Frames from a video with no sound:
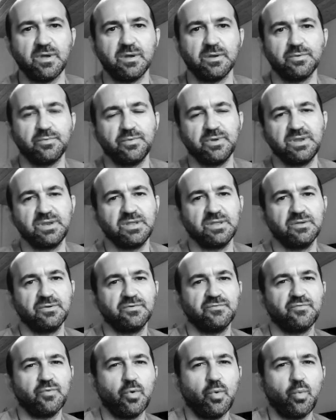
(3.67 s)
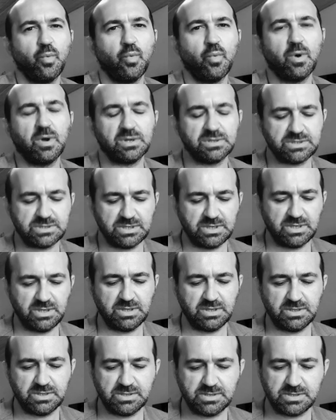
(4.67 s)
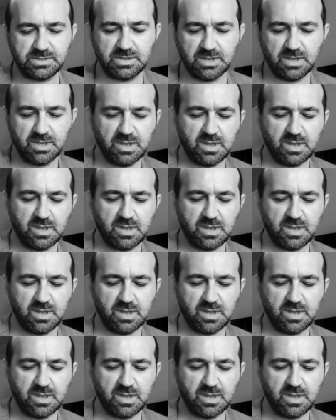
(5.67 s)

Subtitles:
our reading of What is